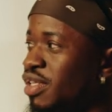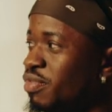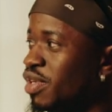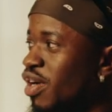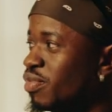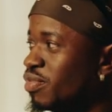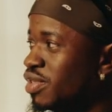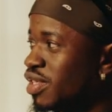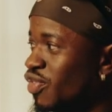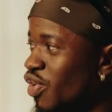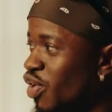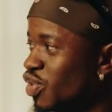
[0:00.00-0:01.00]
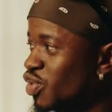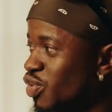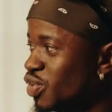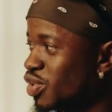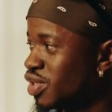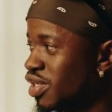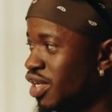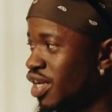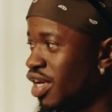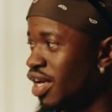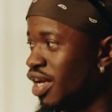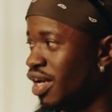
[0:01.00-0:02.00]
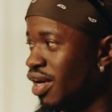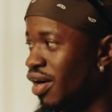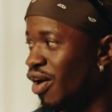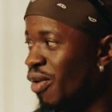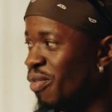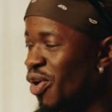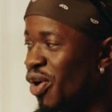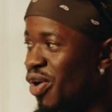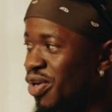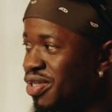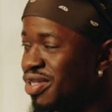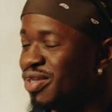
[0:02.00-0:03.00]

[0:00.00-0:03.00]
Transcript: Let me come to the rehearsals. See aligning.